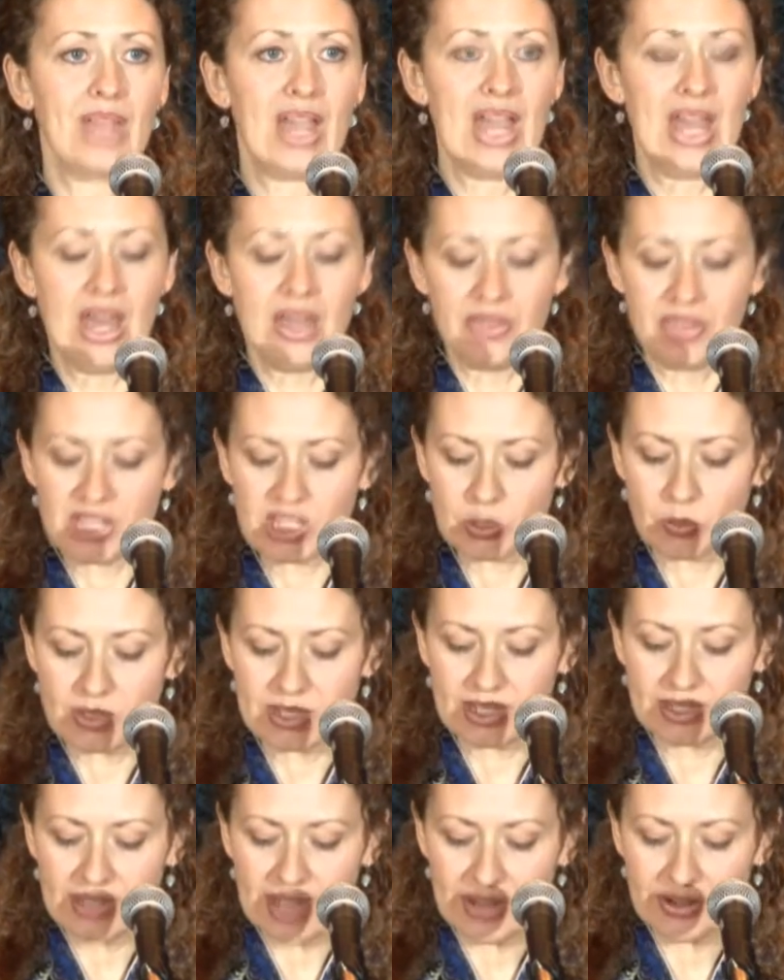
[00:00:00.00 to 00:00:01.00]
This was a
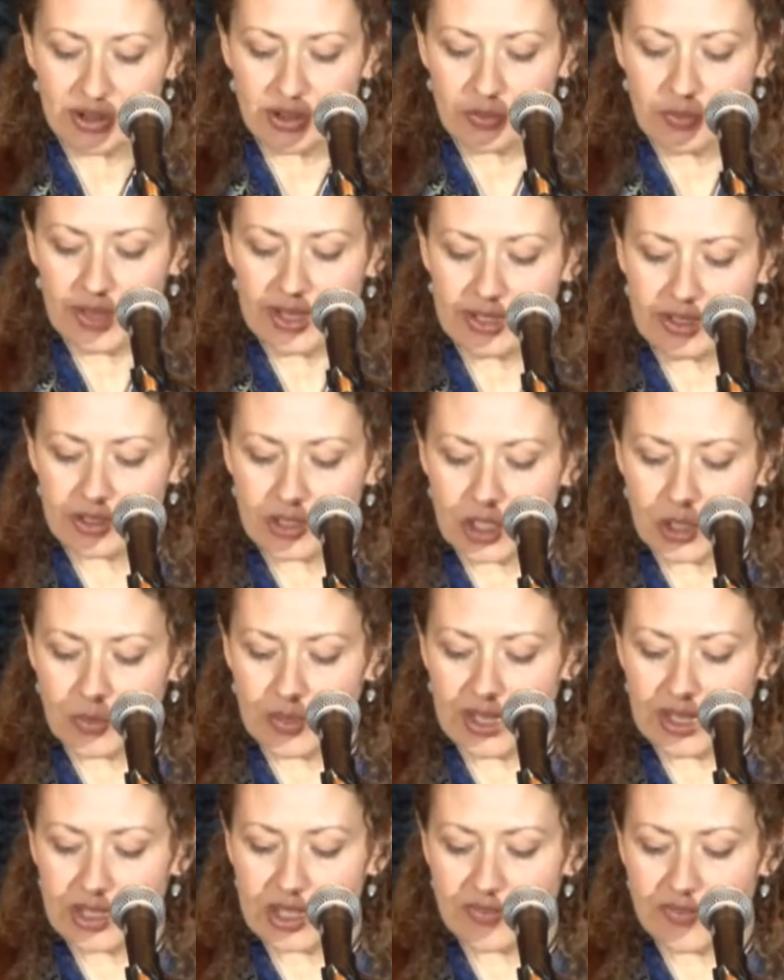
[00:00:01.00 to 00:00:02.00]
letter written to an
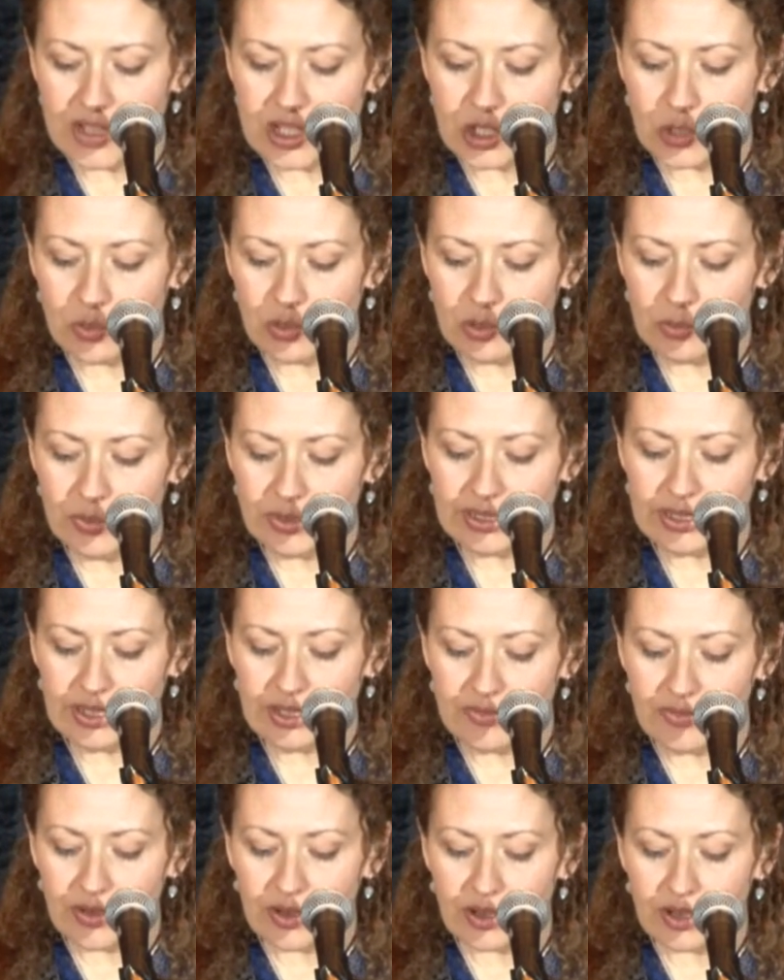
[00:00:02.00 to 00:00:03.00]
individual
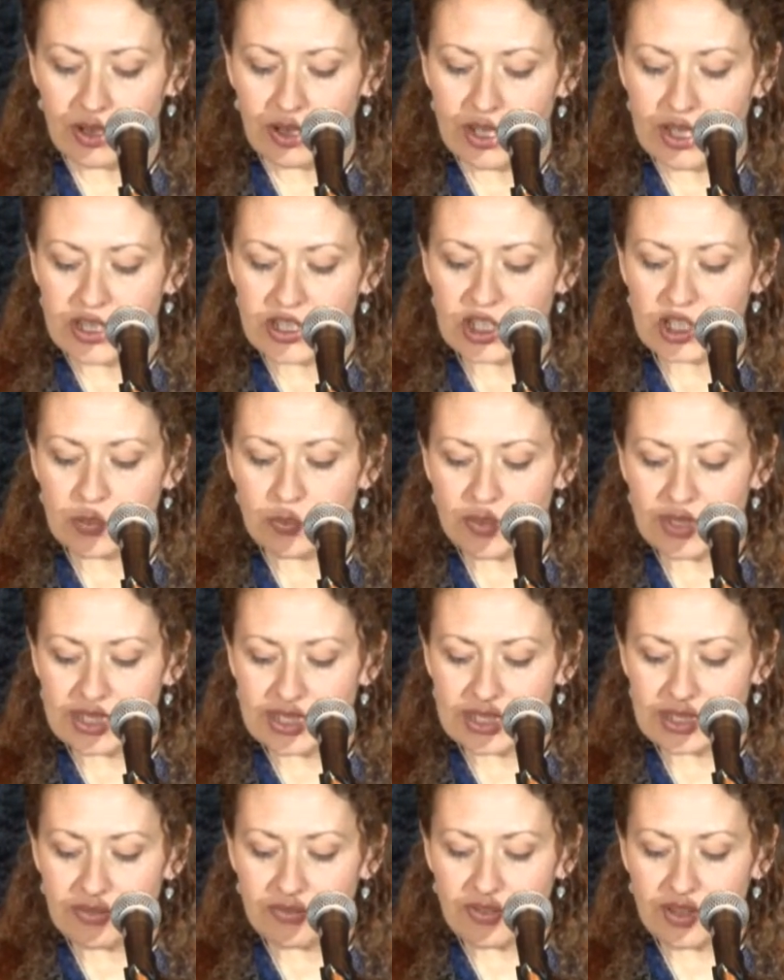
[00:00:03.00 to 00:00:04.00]
believer
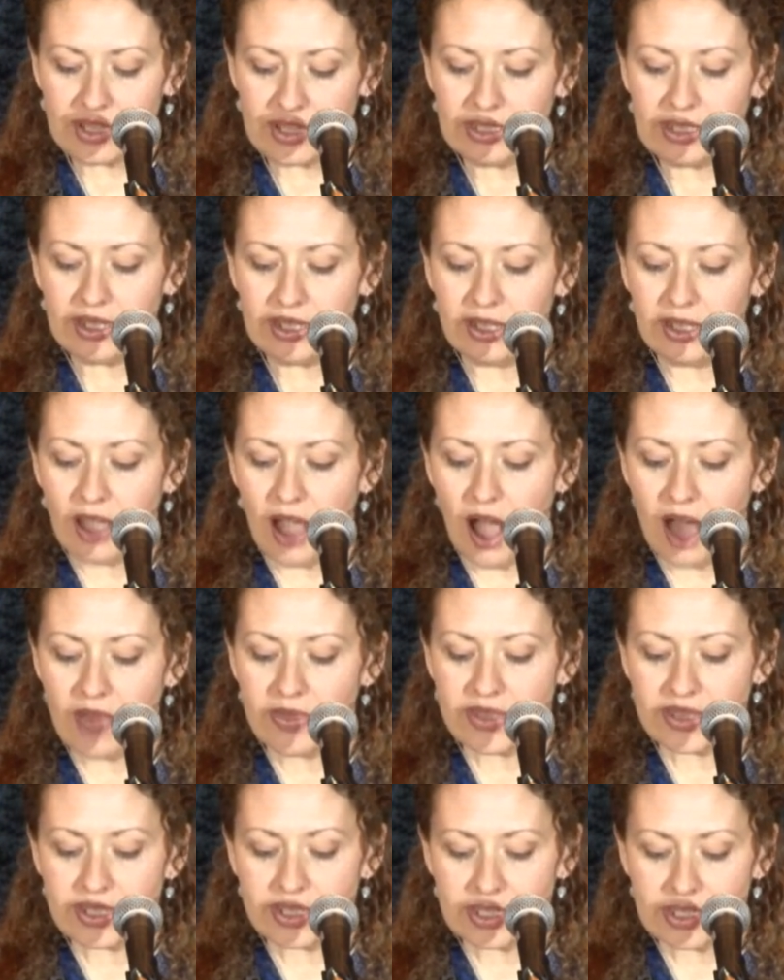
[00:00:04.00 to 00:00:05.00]
specifically on the
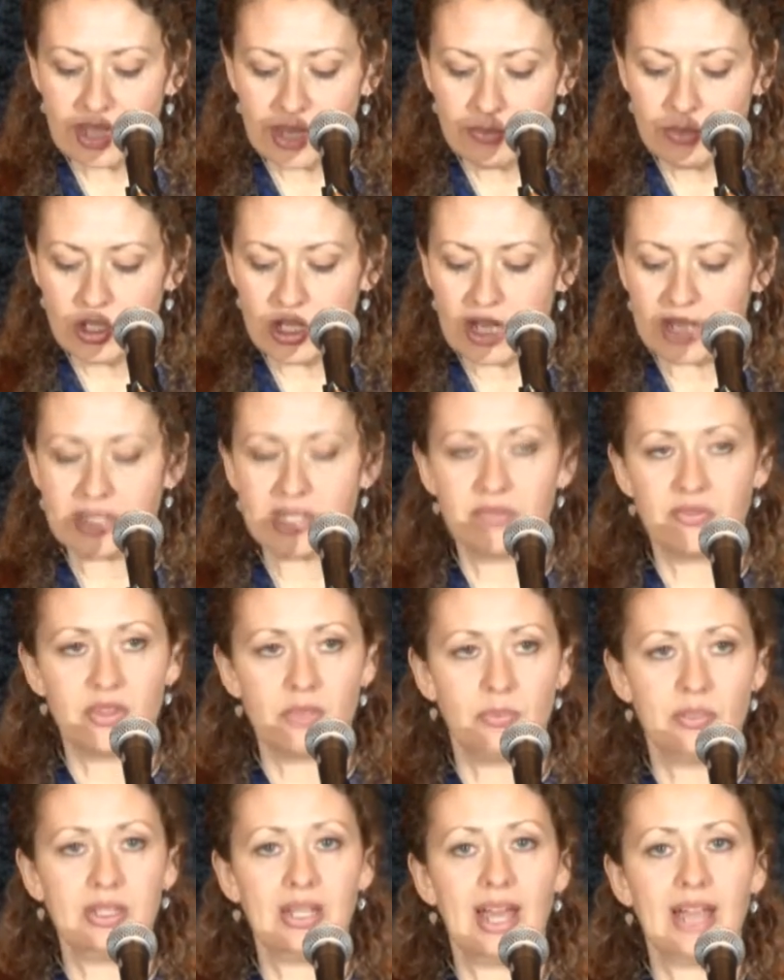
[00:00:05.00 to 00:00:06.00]
subject of the
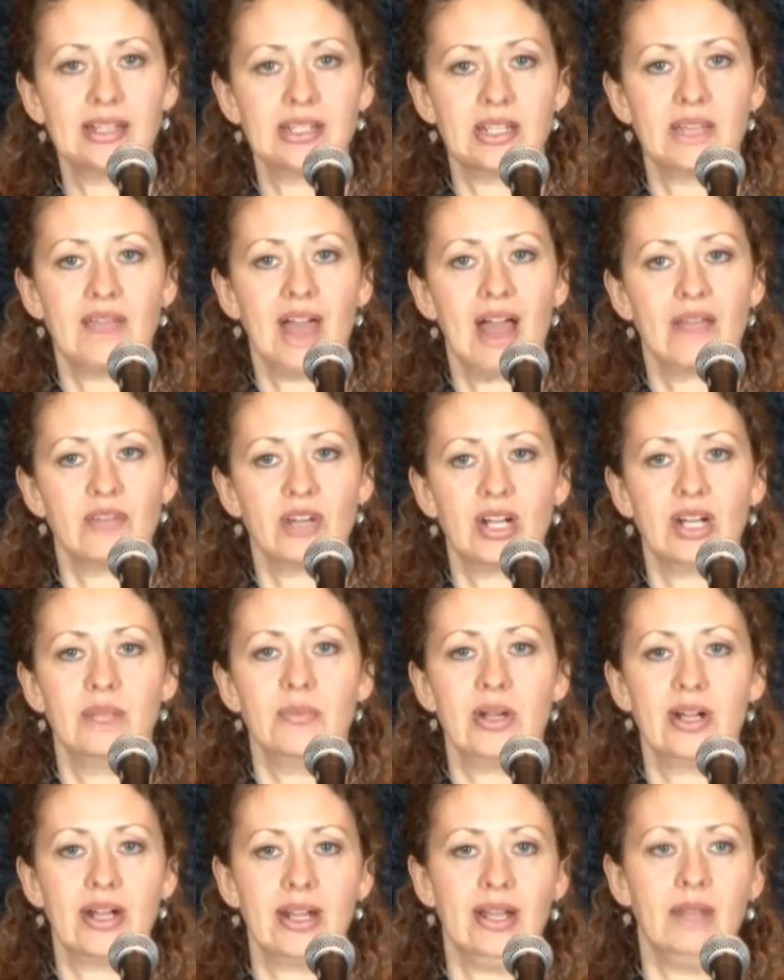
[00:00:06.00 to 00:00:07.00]
plight of African
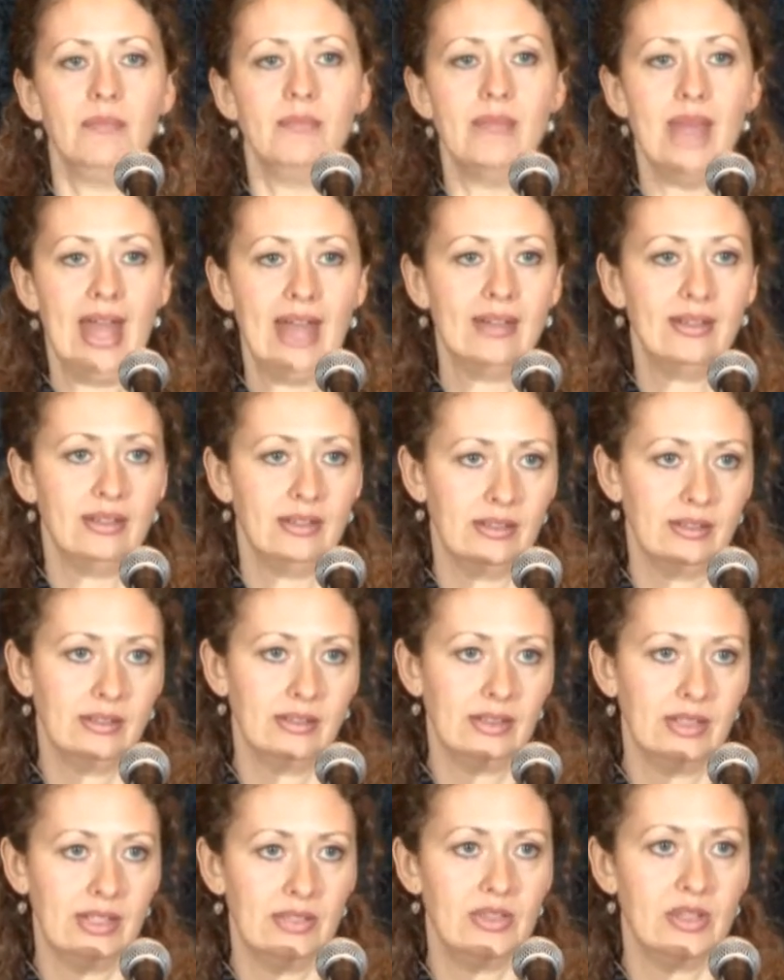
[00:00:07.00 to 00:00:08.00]
American men
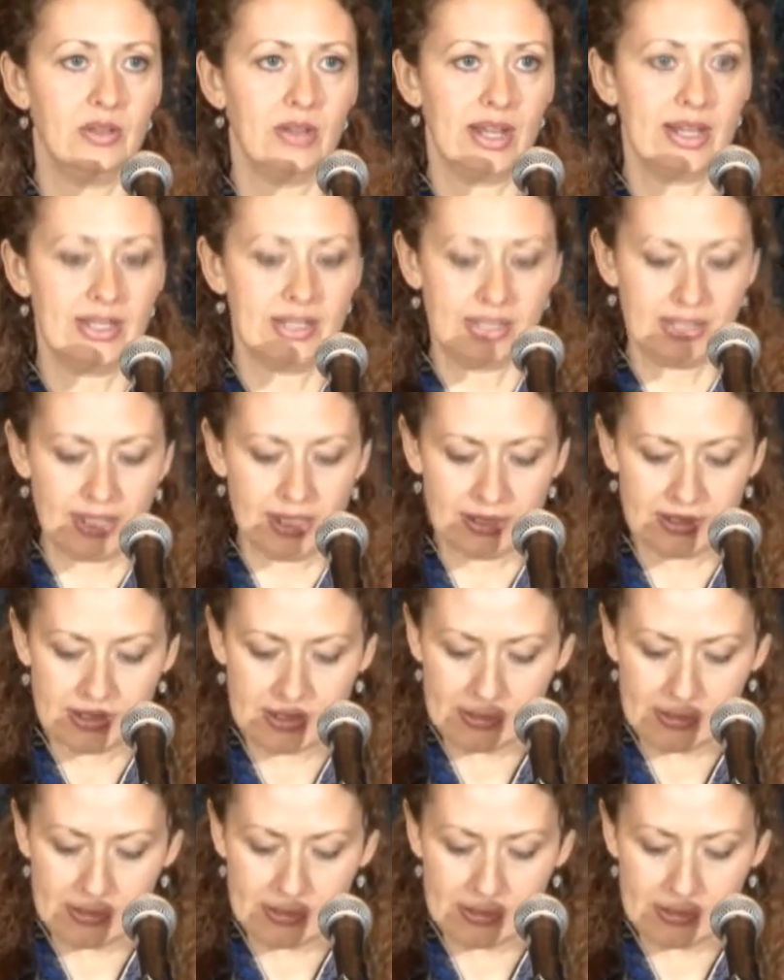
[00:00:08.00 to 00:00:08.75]
in the United States.